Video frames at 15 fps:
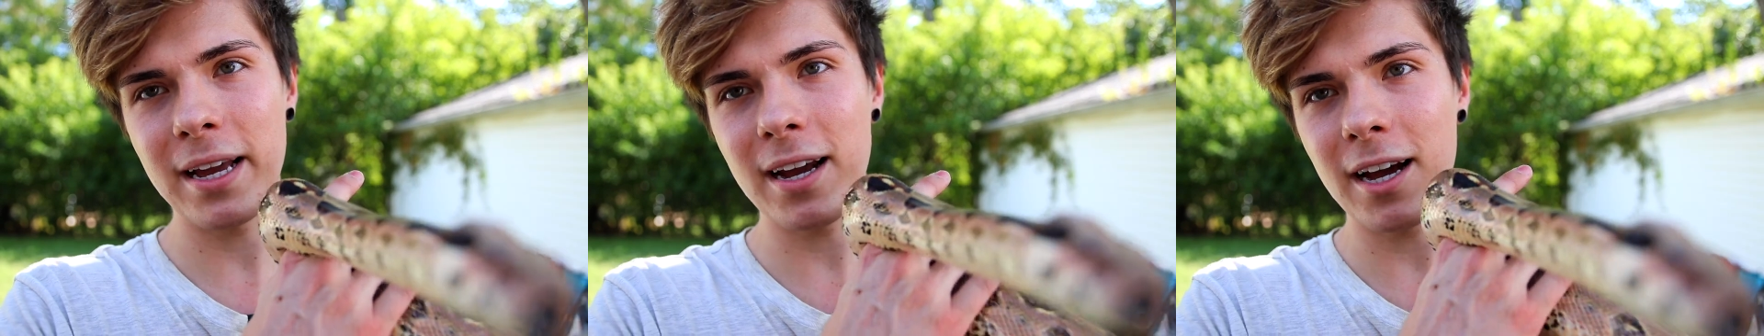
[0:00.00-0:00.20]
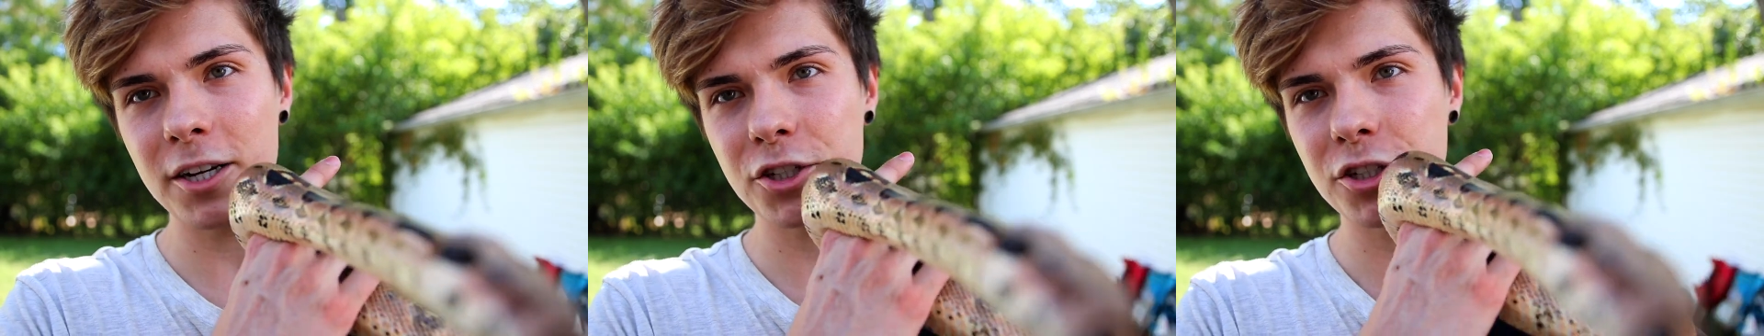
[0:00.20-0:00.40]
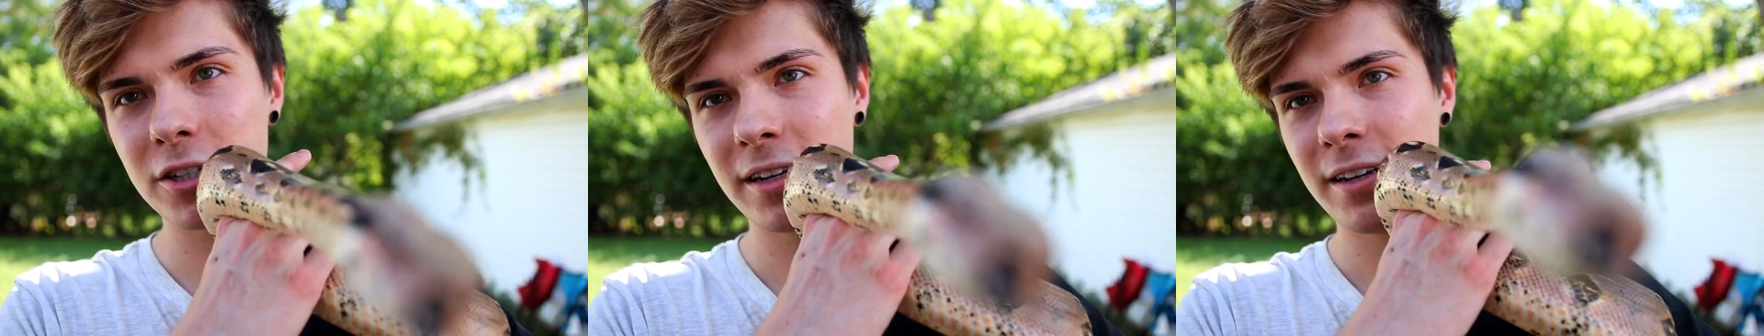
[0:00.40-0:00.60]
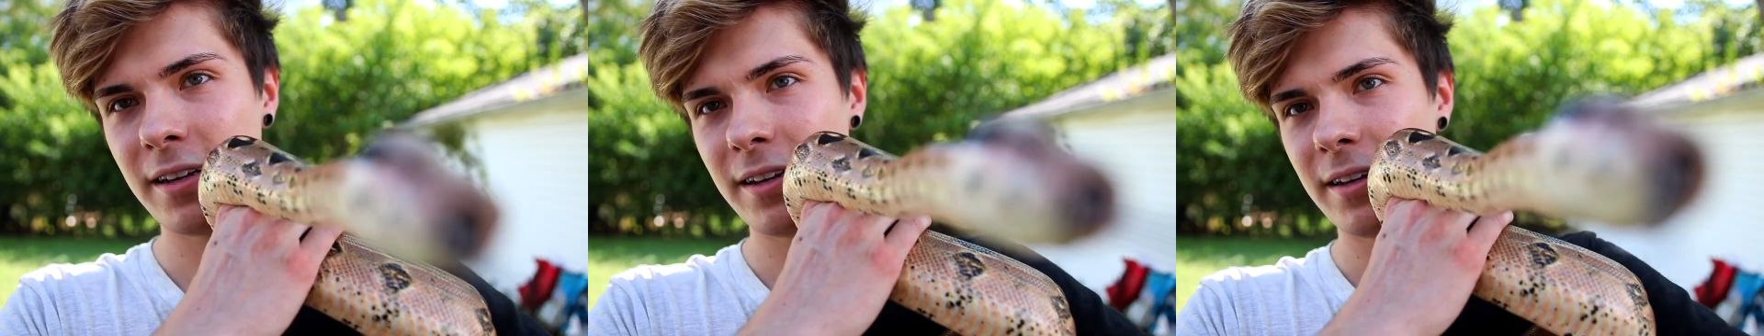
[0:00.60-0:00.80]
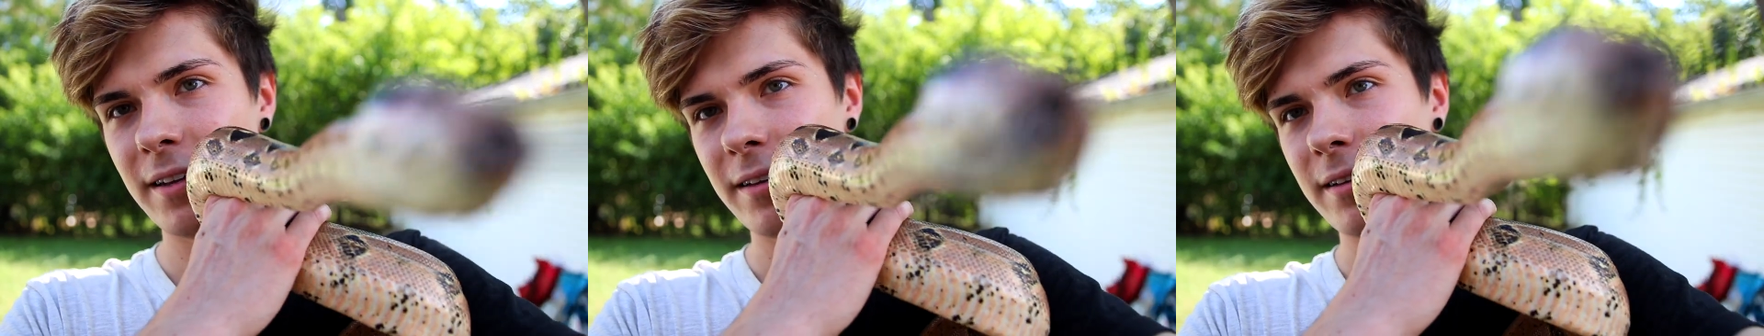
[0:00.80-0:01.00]
gosh.
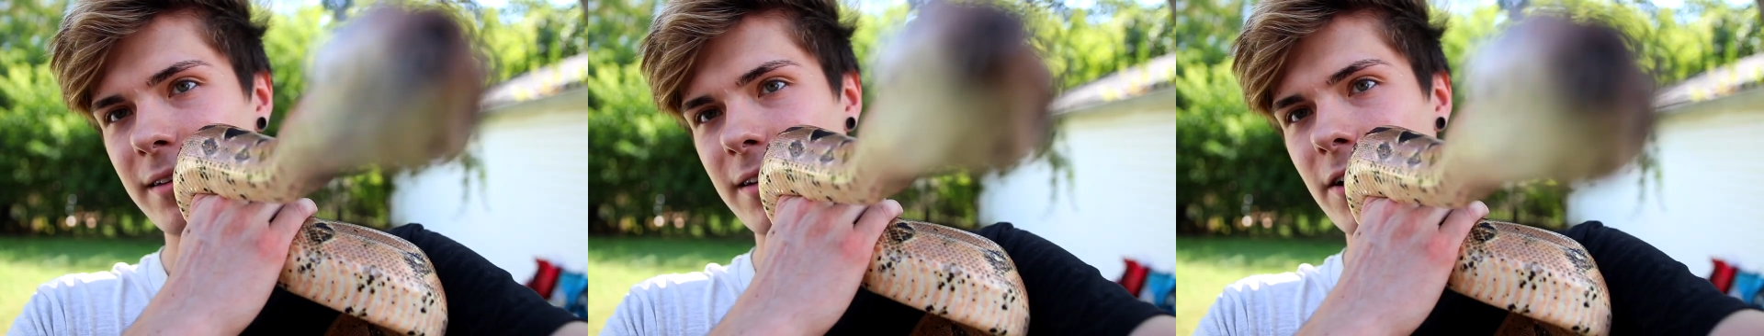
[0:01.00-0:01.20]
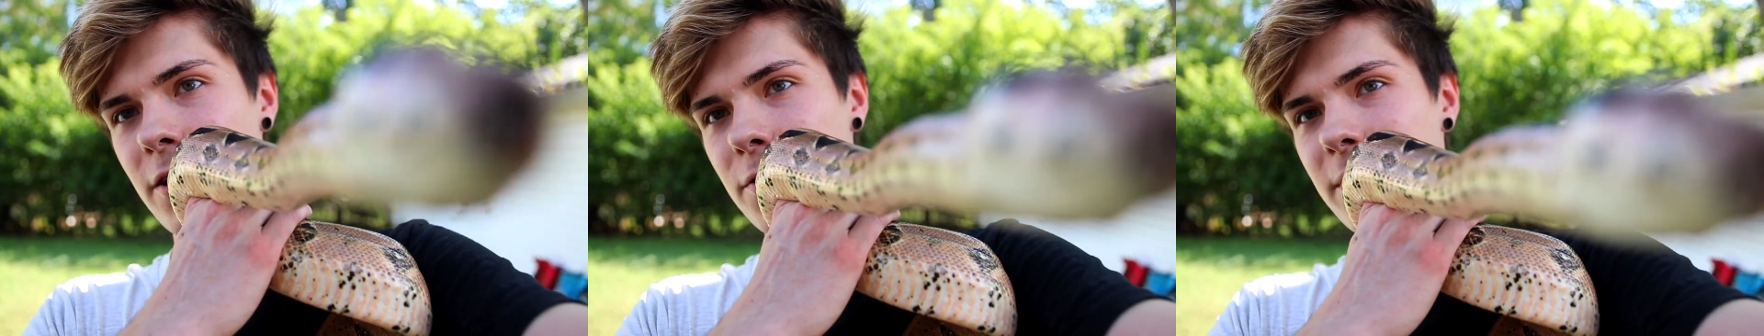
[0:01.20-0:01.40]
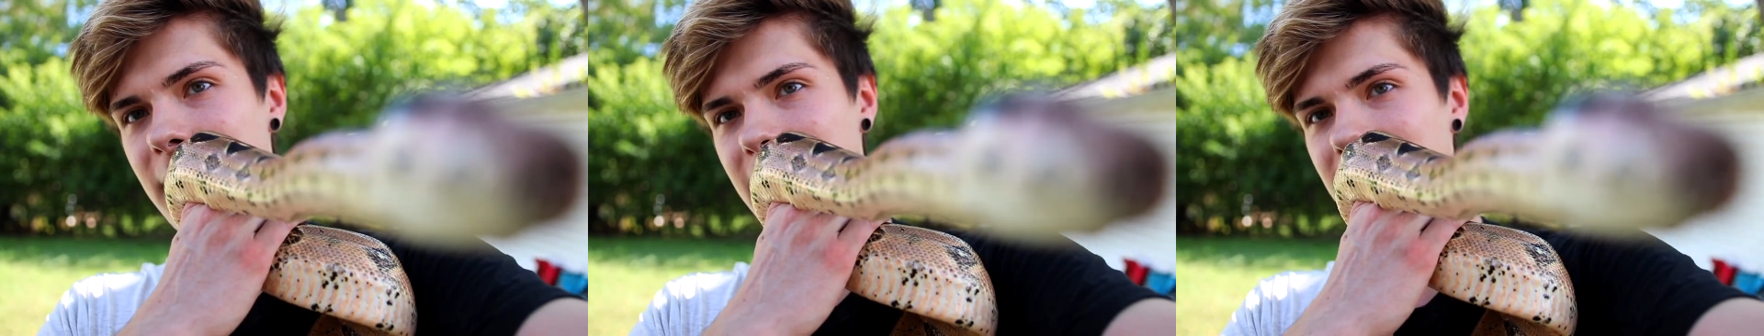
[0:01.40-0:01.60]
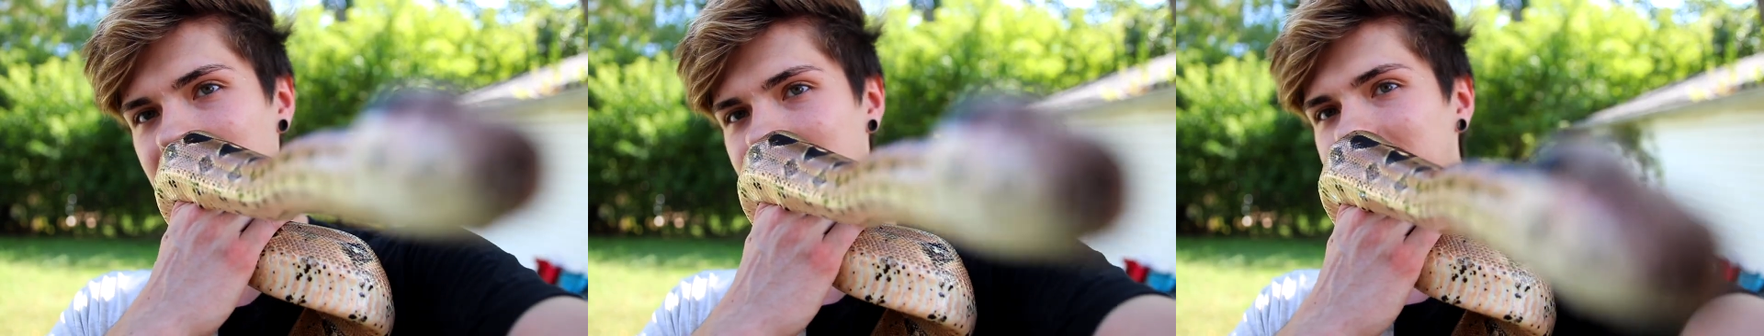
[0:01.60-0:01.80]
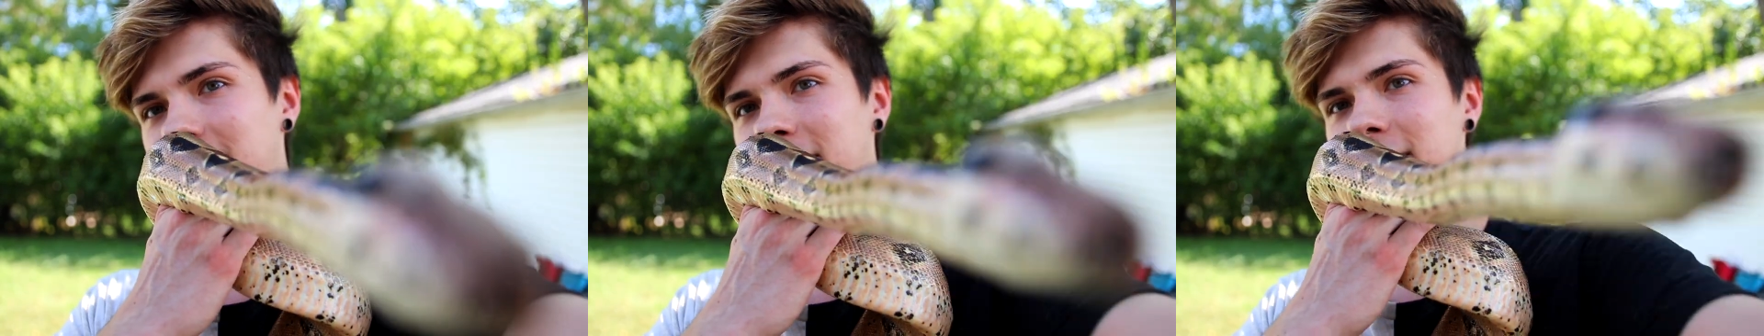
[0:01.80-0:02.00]

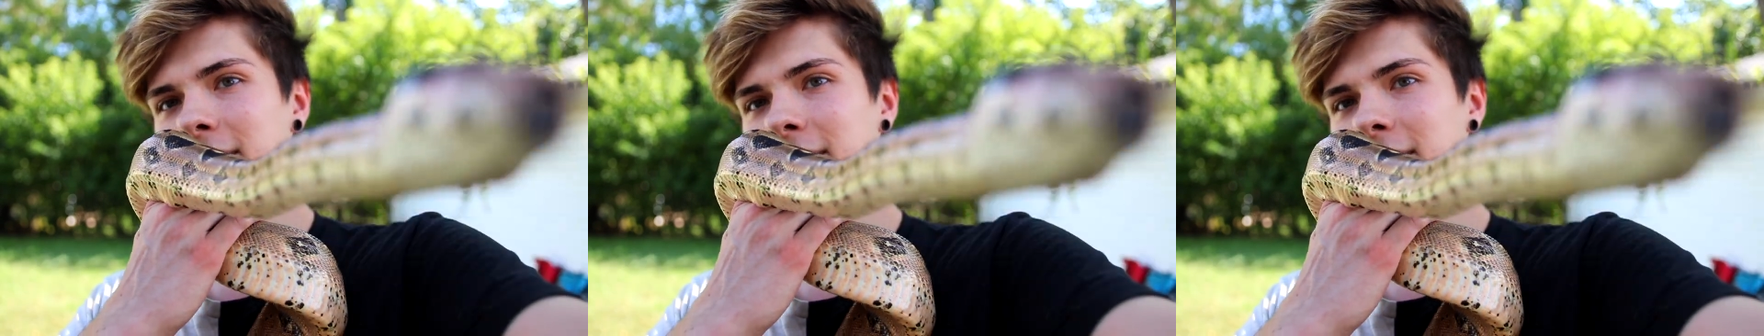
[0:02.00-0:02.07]
Okay.